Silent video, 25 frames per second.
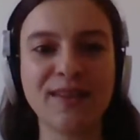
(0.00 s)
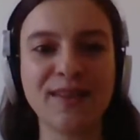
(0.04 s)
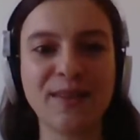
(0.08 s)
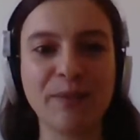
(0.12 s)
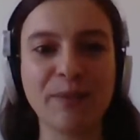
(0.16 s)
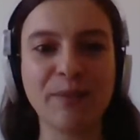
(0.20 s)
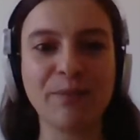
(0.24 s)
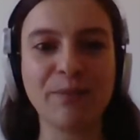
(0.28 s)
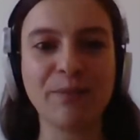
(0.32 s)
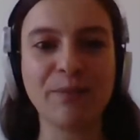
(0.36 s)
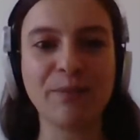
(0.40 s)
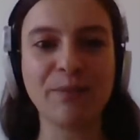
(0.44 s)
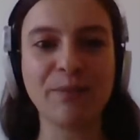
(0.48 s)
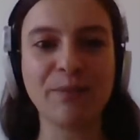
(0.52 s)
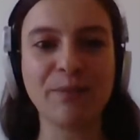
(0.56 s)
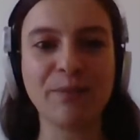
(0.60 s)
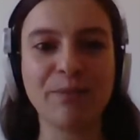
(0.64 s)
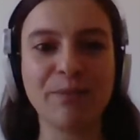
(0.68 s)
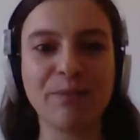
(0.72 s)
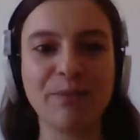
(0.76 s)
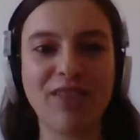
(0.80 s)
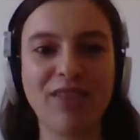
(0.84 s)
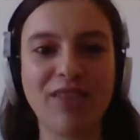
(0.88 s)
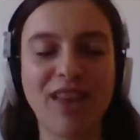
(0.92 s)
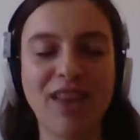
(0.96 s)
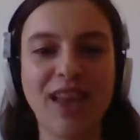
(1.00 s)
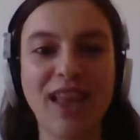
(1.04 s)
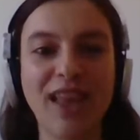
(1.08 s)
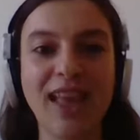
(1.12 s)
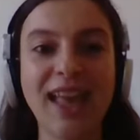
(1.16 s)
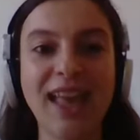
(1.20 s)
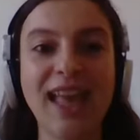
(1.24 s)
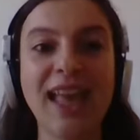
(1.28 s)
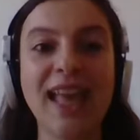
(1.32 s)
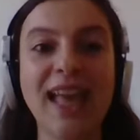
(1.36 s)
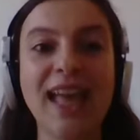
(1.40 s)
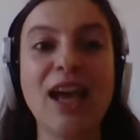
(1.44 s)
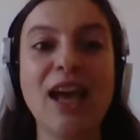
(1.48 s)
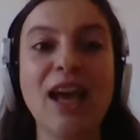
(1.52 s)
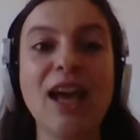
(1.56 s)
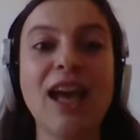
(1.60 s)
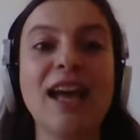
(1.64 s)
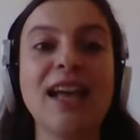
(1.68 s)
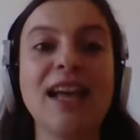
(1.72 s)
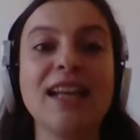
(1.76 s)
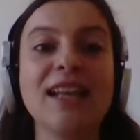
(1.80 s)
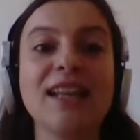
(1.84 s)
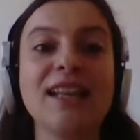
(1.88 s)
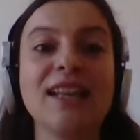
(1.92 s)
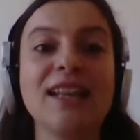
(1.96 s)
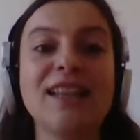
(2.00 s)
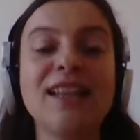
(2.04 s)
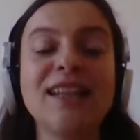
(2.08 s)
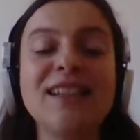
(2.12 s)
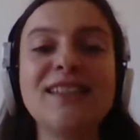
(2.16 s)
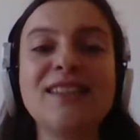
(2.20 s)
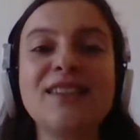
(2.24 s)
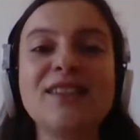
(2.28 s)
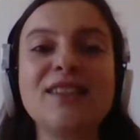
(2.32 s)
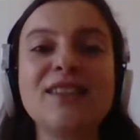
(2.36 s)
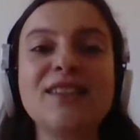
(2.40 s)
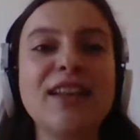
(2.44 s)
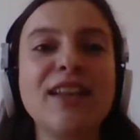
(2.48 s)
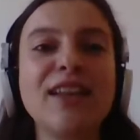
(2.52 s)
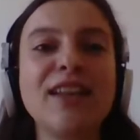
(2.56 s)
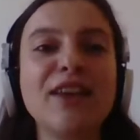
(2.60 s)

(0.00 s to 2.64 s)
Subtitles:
but I have no doubt of its effectiveness."